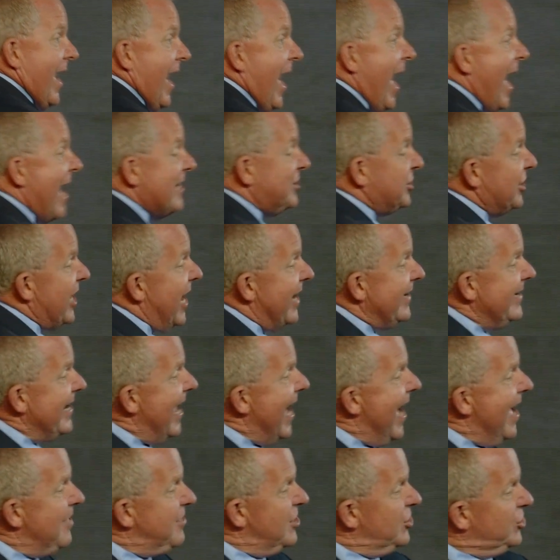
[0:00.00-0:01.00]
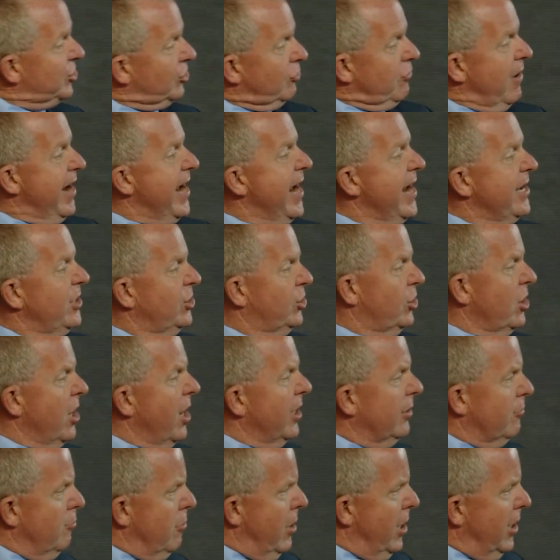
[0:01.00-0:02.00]
I said, now the screen's
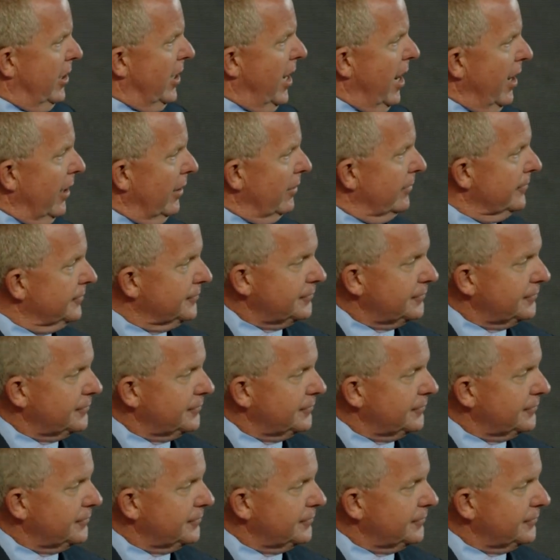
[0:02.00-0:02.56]
not working.